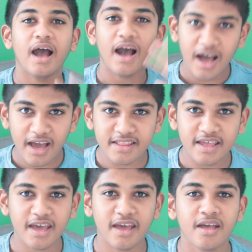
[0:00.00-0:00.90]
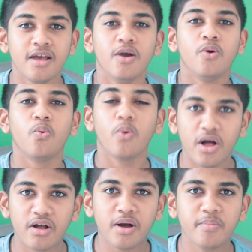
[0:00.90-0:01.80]
Hi there.
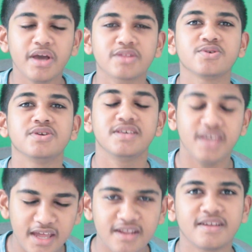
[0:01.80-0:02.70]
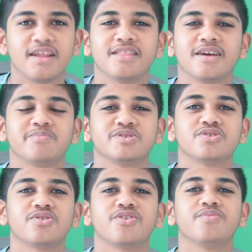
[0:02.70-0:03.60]
Welcome back to yet another
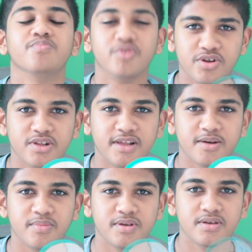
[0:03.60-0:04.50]
episode of Book Club.